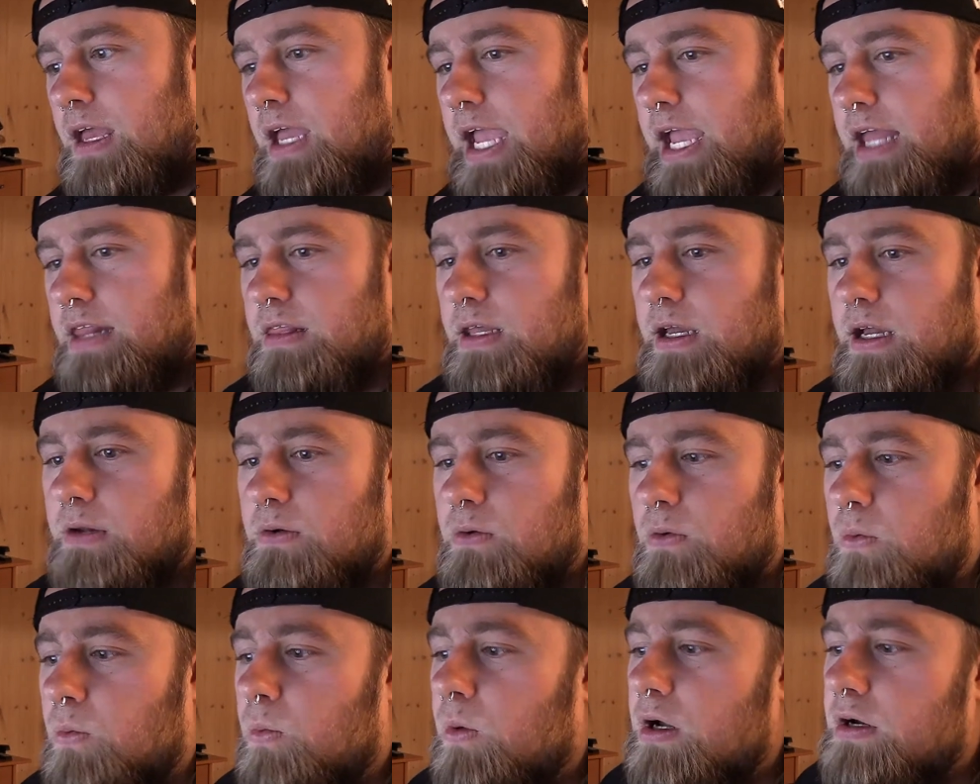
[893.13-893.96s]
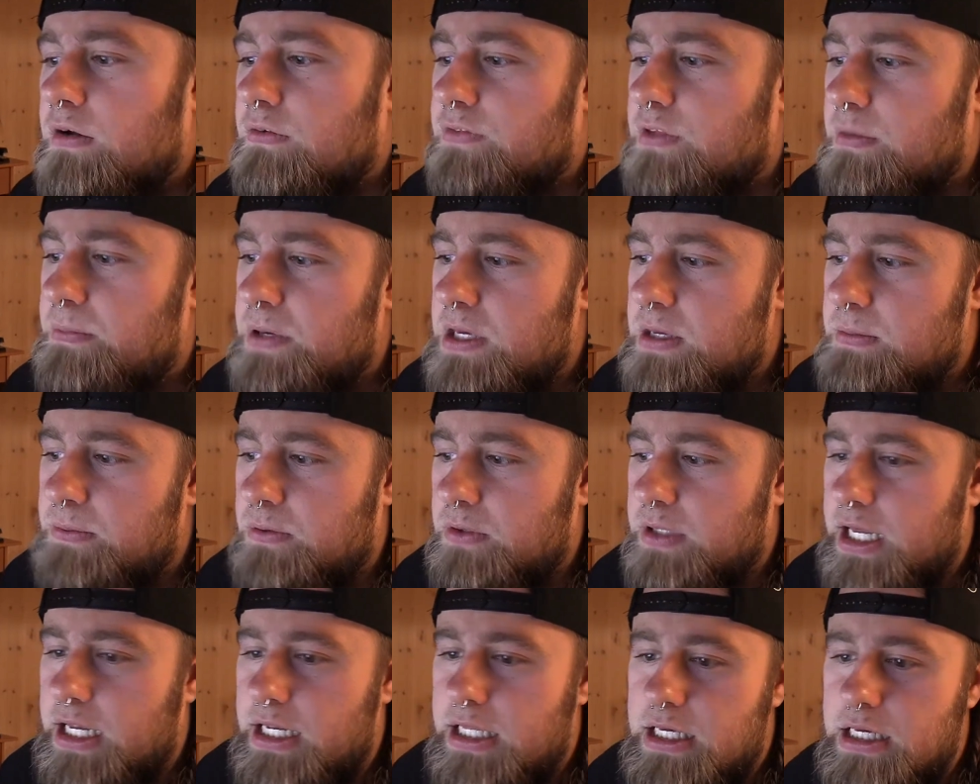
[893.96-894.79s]
And then one of the people
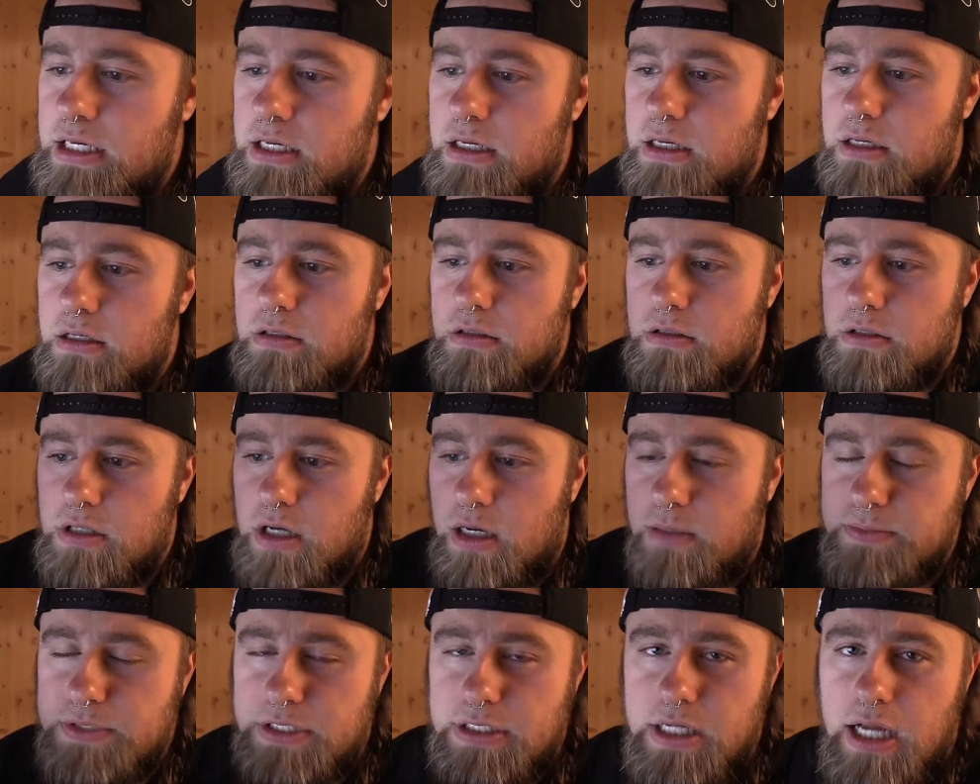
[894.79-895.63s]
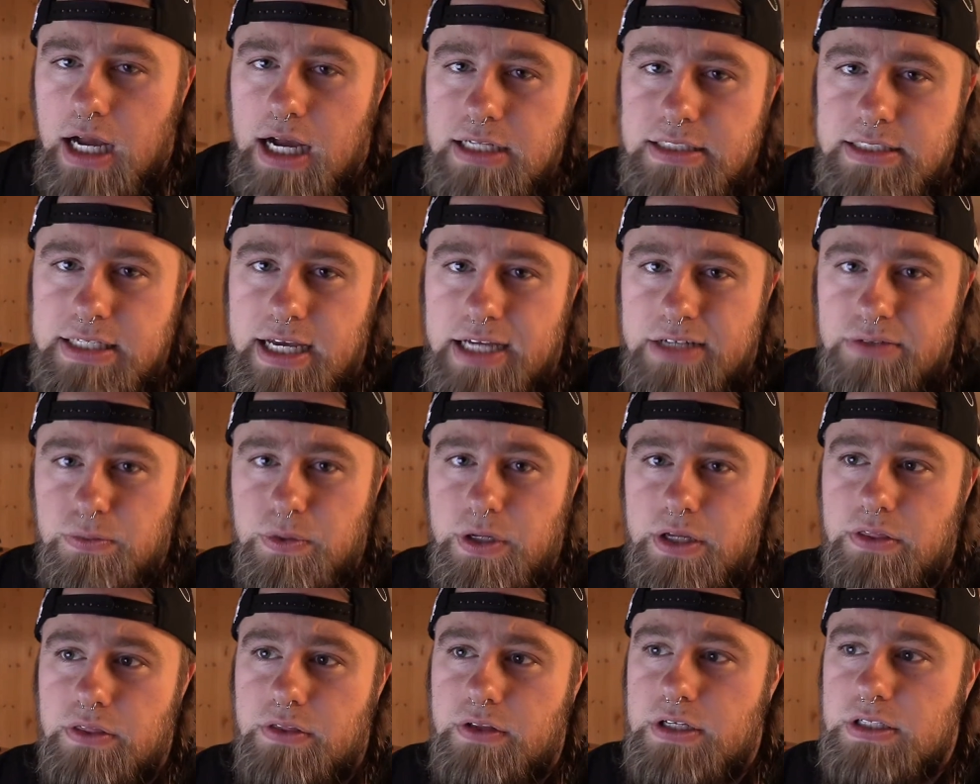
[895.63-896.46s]
that he comes in contact
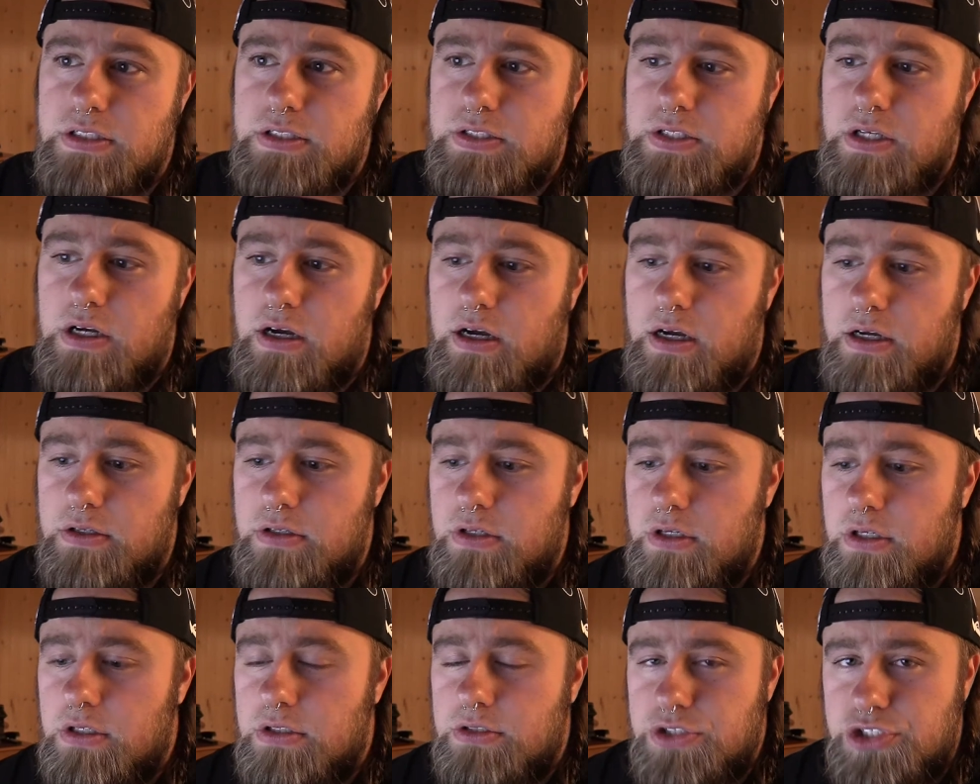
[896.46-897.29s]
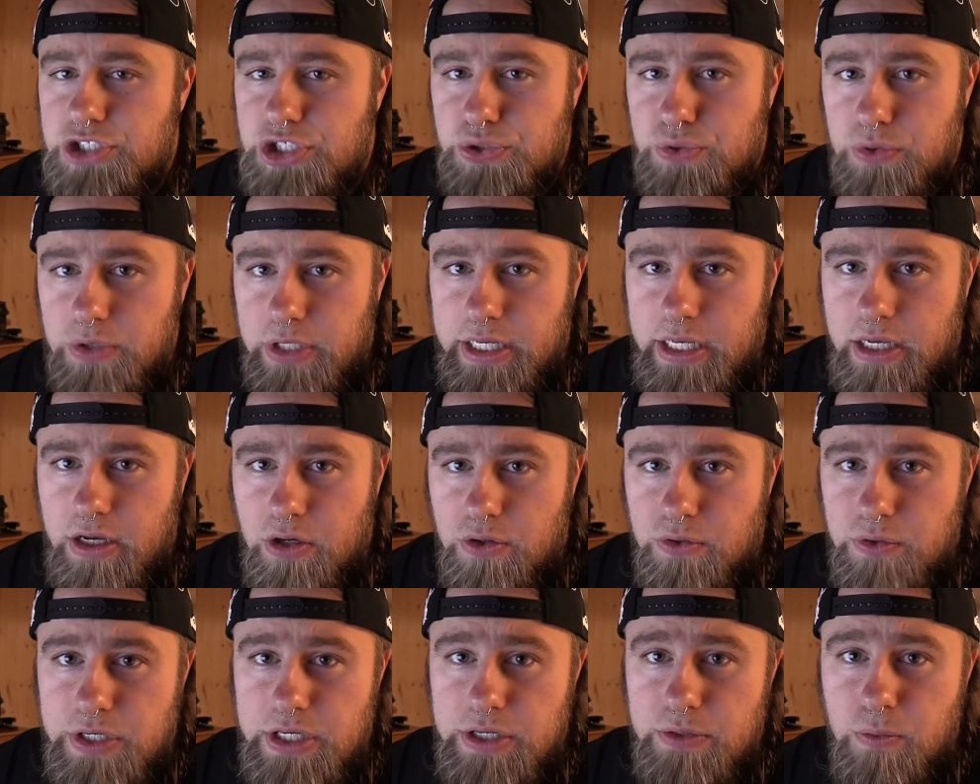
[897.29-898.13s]
with is Julia,
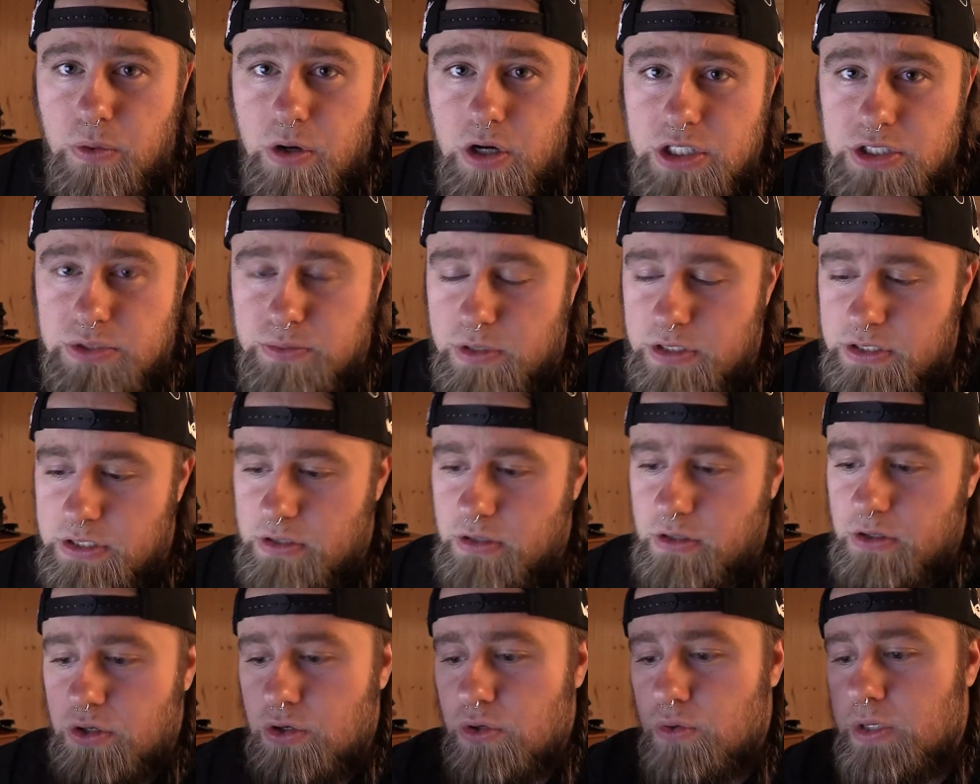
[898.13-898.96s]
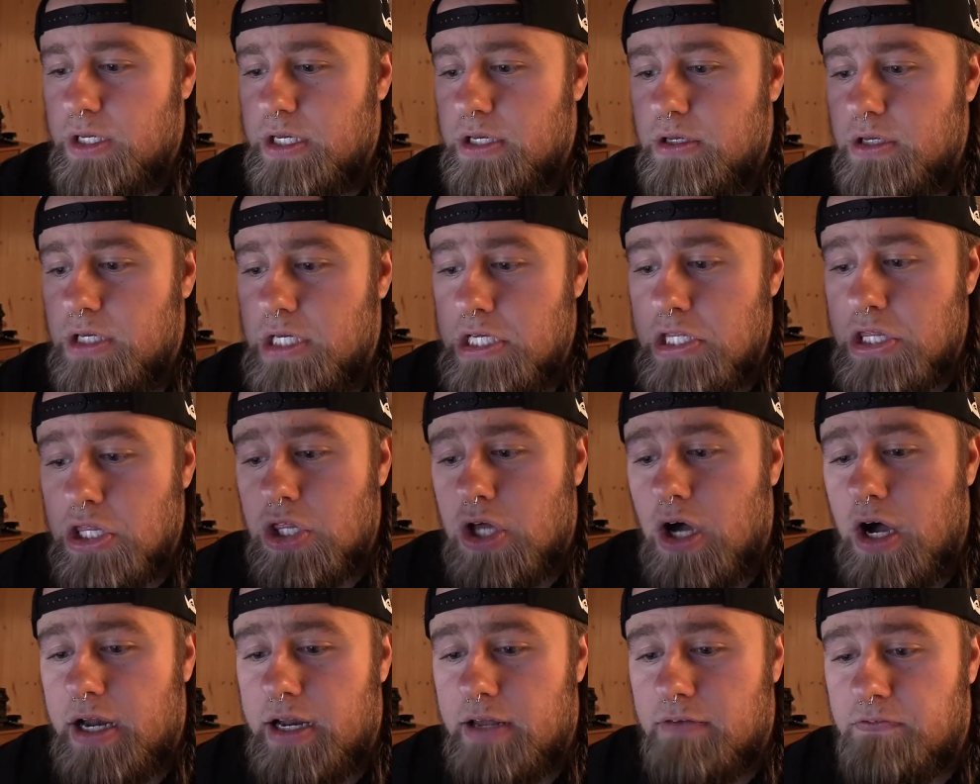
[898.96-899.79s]
who he works with, who he
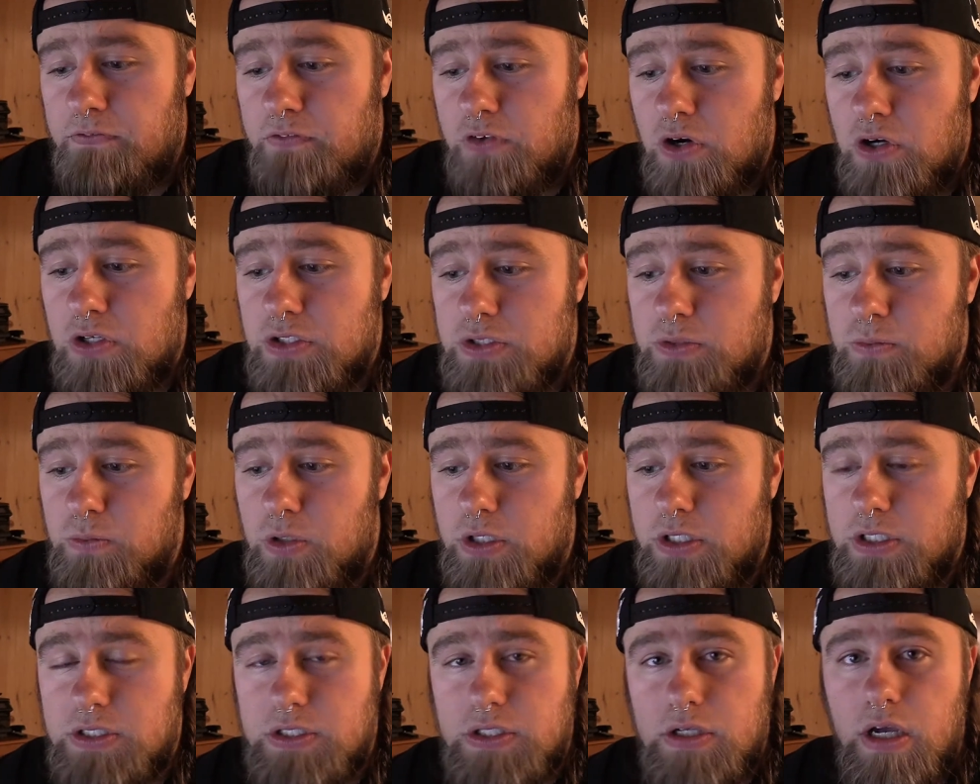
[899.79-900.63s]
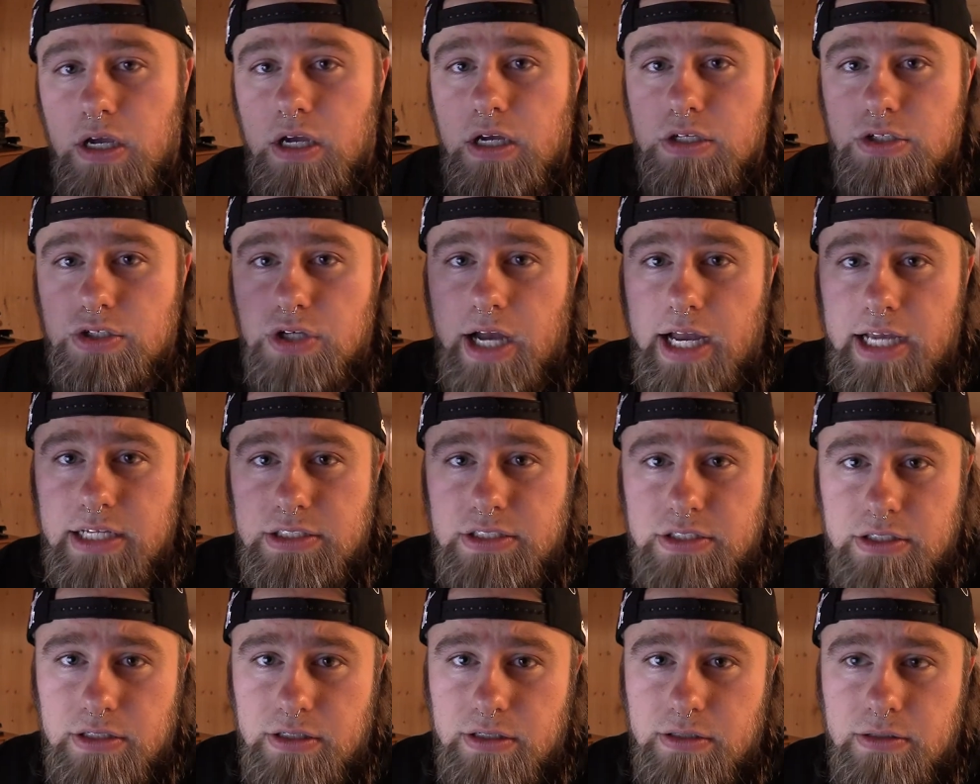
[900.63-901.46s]
thought at first was trying
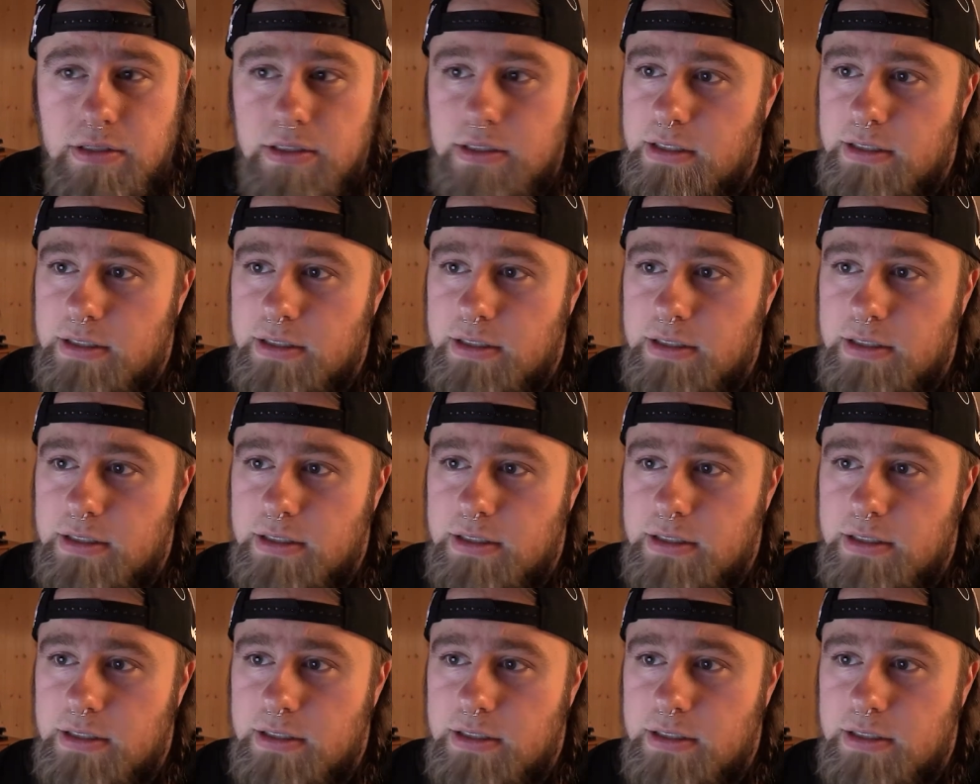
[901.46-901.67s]
to